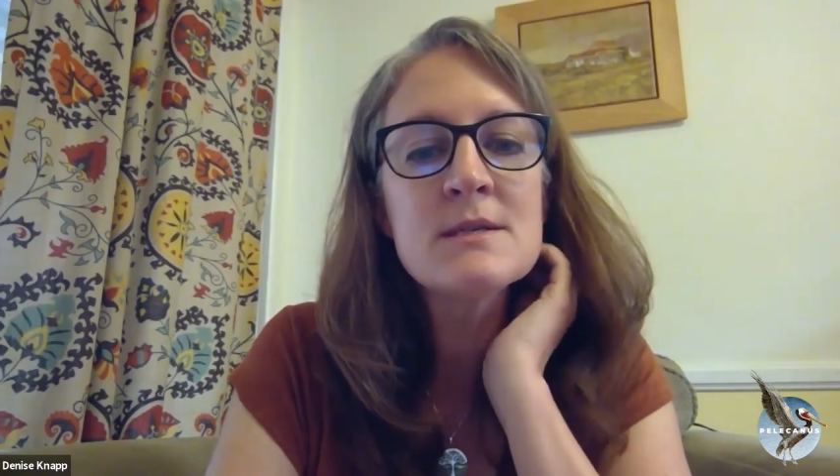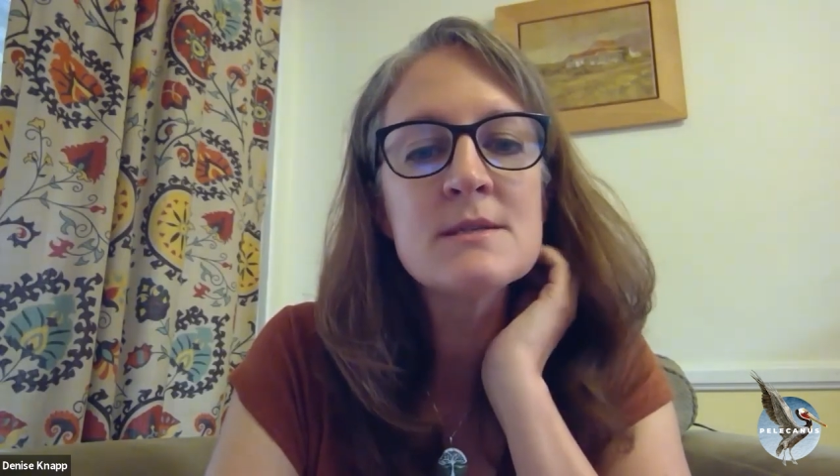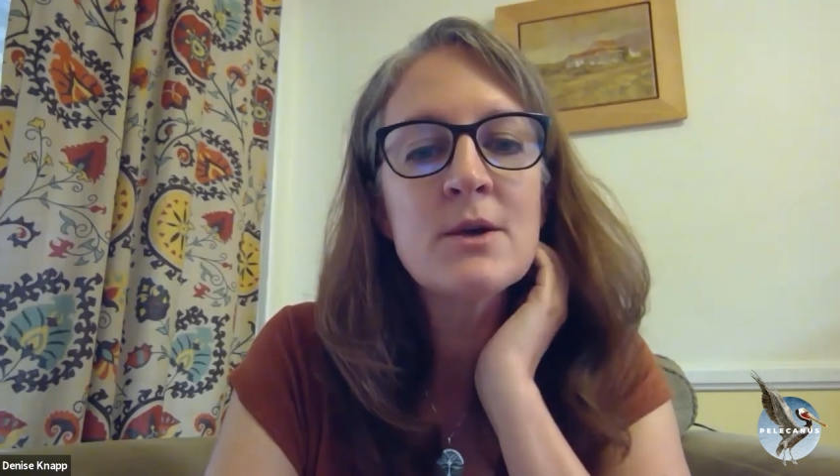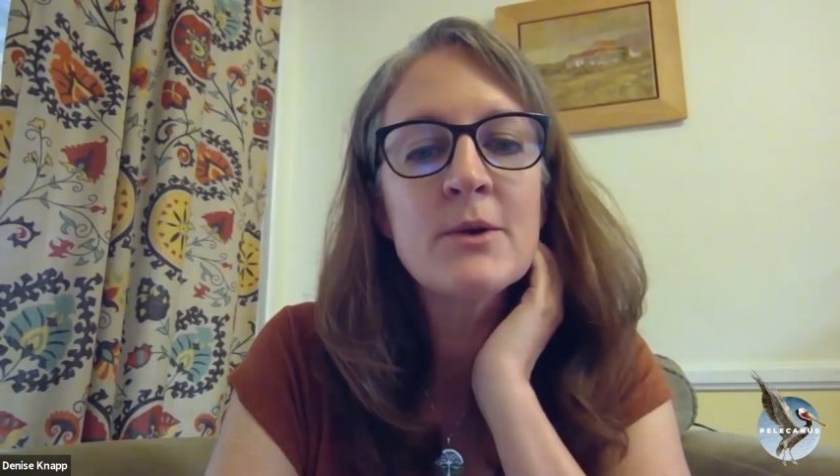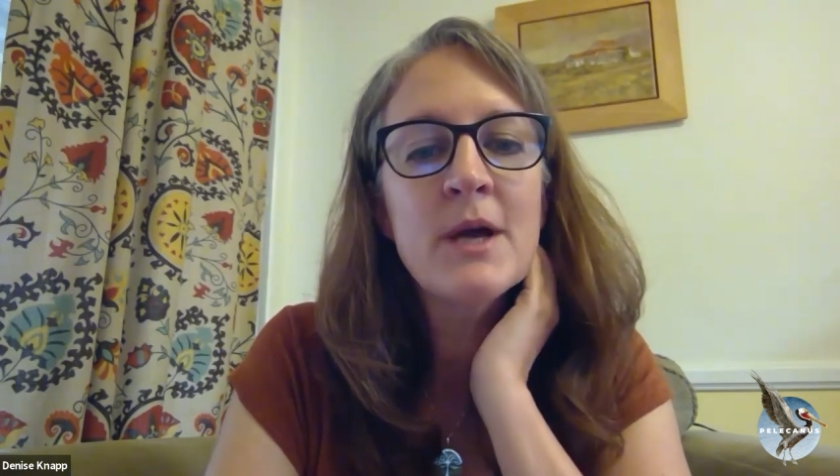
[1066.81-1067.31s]

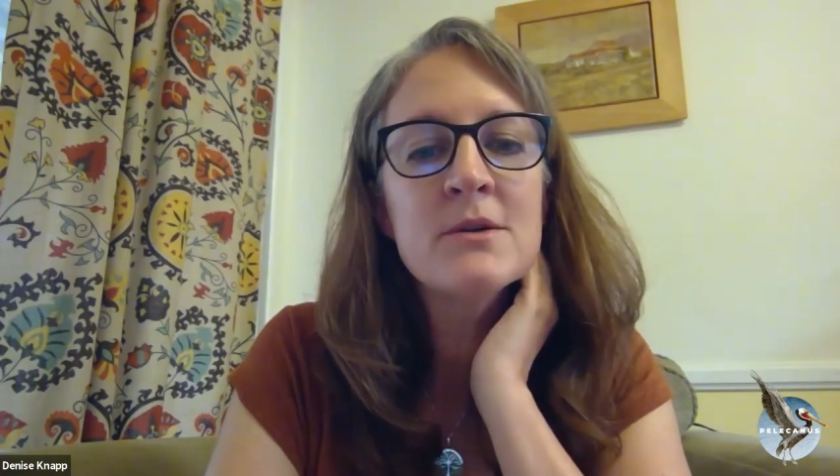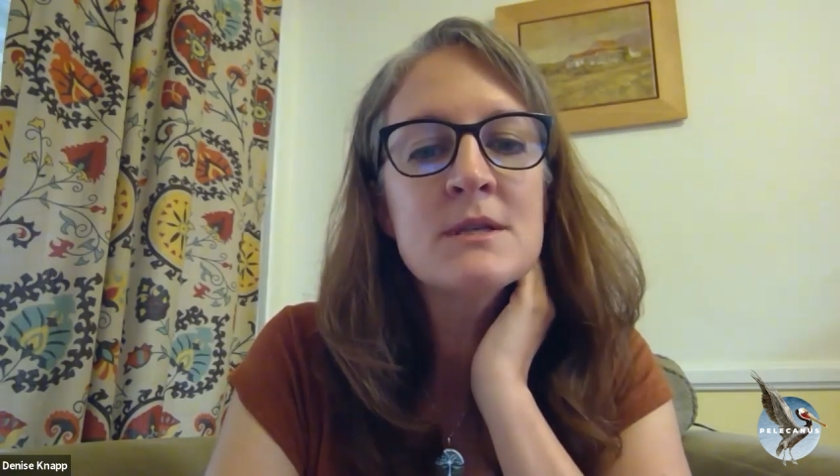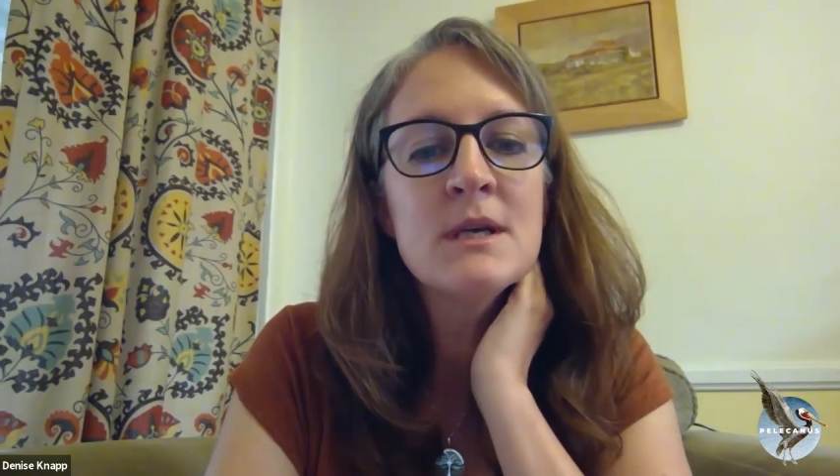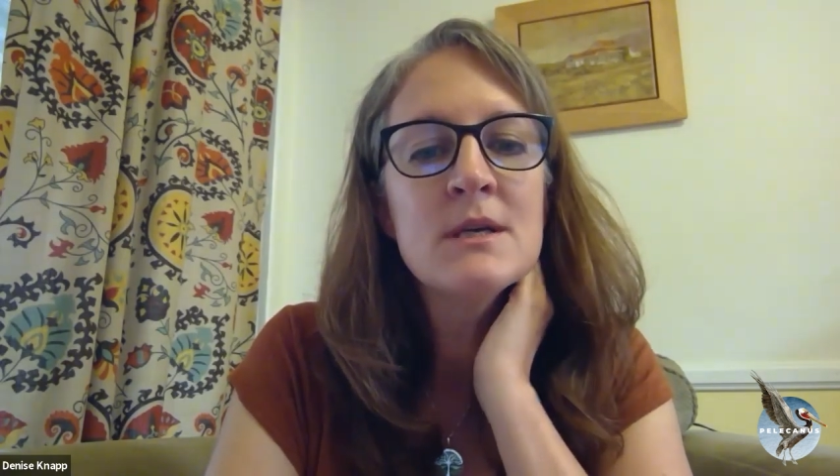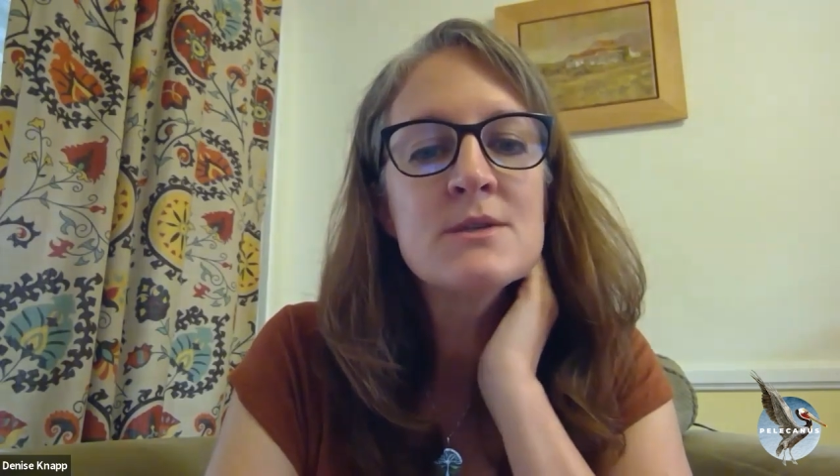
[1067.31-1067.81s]
so
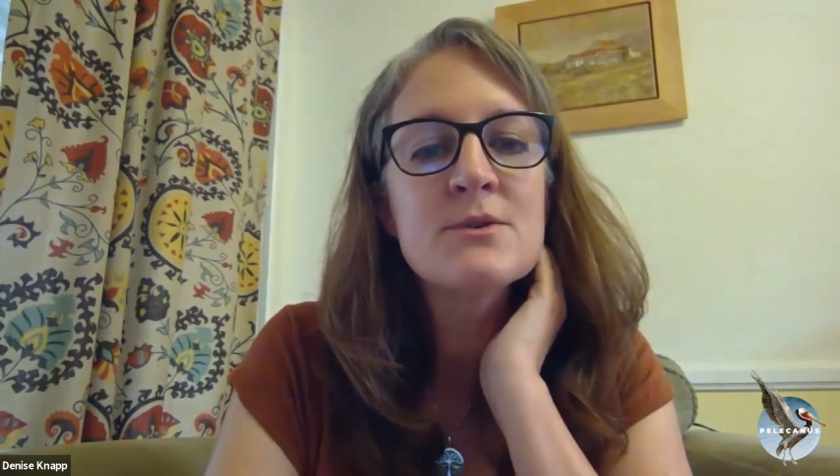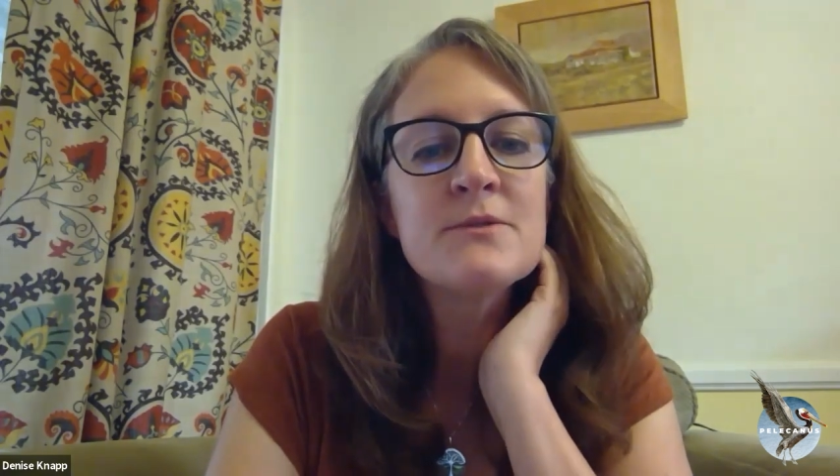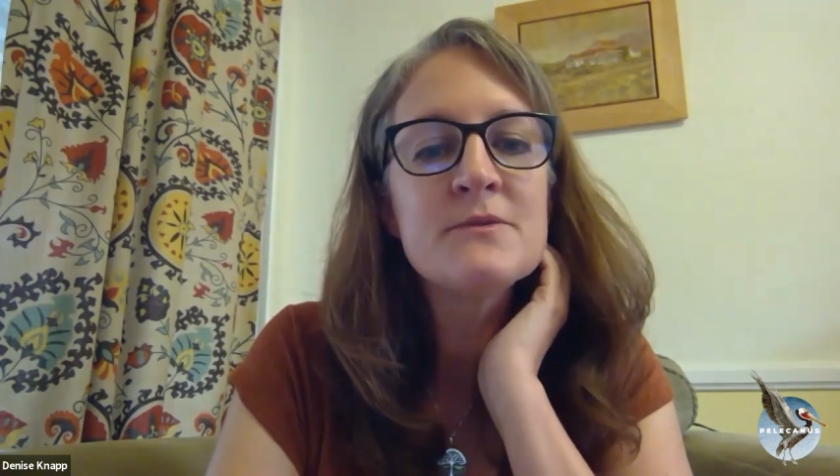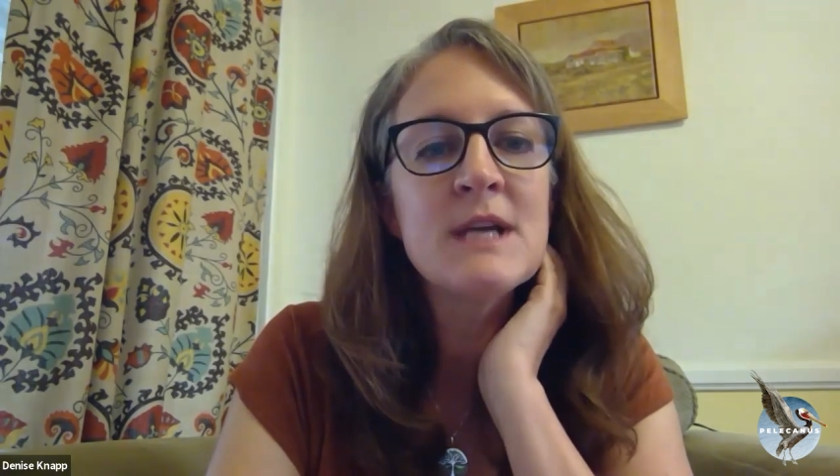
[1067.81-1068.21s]
around sort of